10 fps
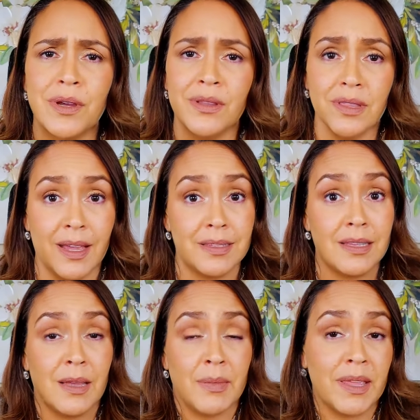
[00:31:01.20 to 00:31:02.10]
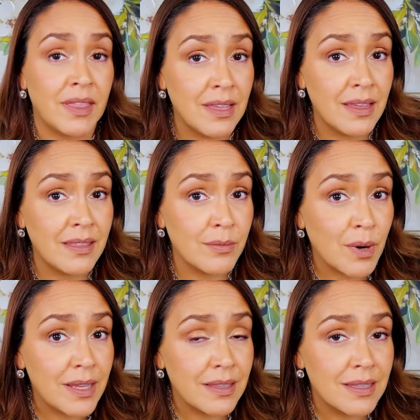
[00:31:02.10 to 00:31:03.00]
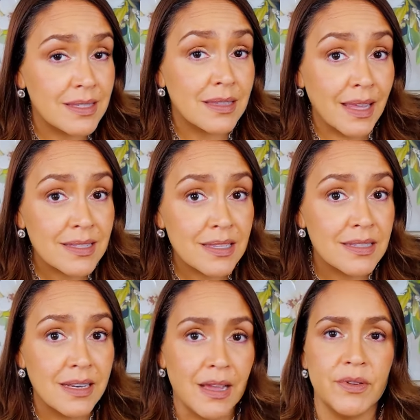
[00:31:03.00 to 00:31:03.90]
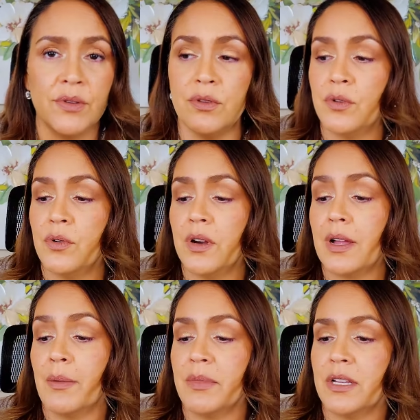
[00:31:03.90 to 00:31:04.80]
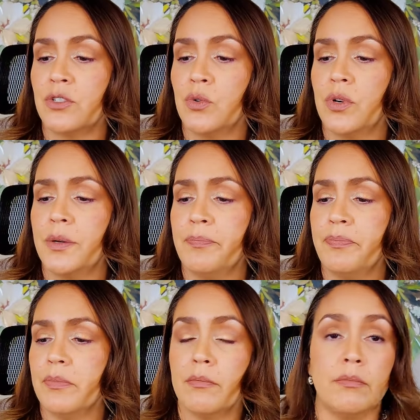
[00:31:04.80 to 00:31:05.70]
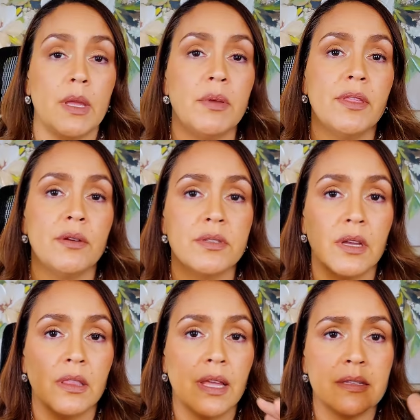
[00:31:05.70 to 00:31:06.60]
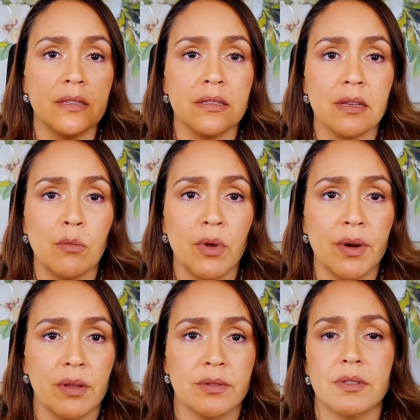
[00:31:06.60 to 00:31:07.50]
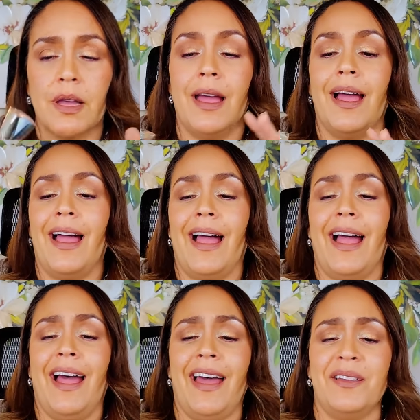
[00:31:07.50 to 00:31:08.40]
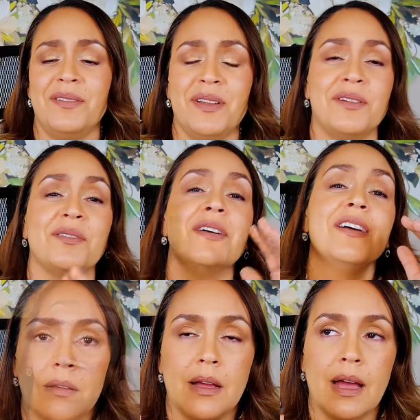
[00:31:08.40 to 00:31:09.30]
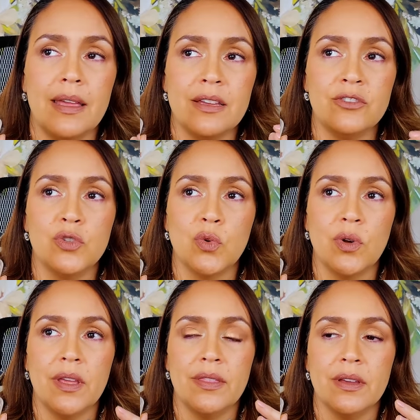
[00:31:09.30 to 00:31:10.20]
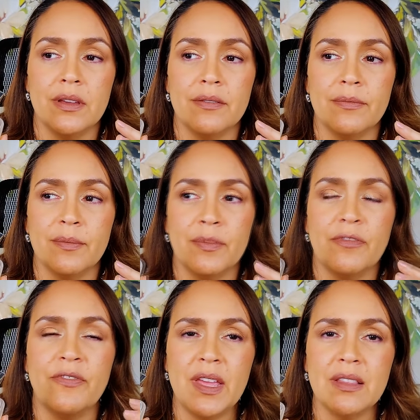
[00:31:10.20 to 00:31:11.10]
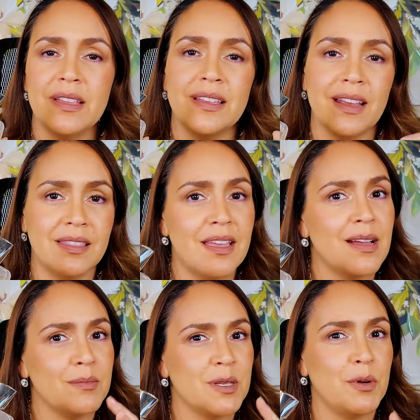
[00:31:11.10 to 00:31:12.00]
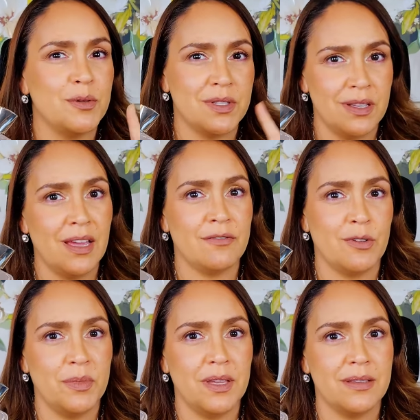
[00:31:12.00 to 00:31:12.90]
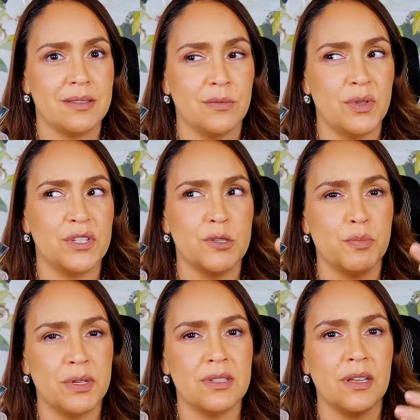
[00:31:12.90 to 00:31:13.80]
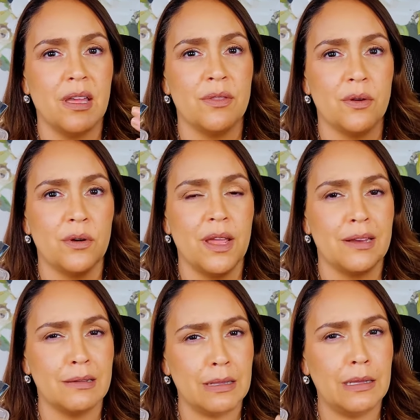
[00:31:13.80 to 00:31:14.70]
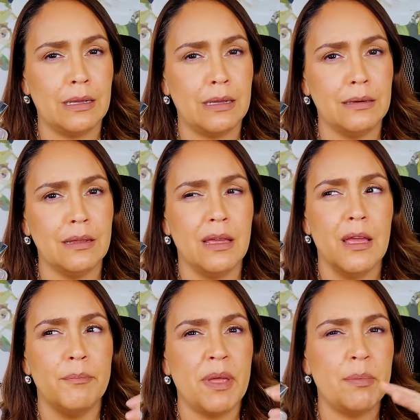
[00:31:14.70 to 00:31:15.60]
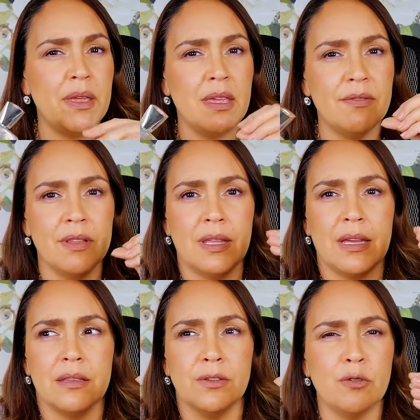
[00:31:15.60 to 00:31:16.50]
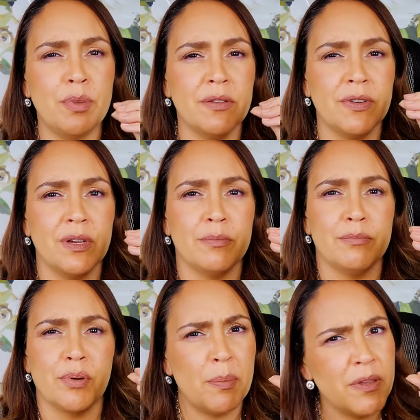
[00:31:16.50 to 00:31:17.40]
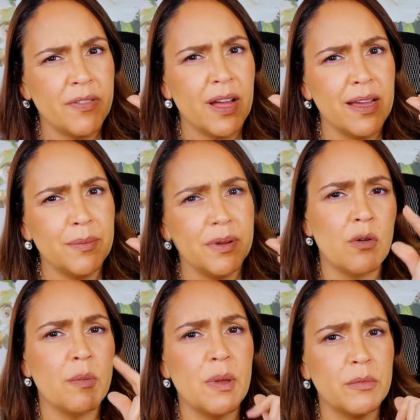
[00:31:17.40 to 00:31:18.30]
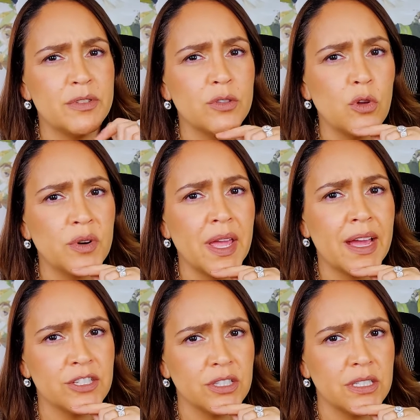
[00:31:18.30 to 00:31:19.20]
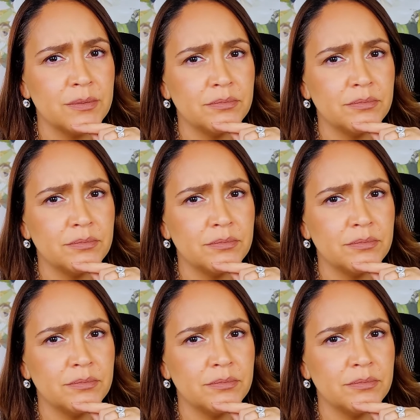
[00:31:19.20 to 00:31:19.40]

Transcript: on Lex. Am I thinking right that that's Lexington Avenue in New York? I'm not sure. Maybe there's a Lex somewhere else. I don't know. I enjoy the feeling that I think I'm supposed to get from this, which is put together and clean maybe even like a little bit of a preppy vibe. Who remembers Laura Ashley?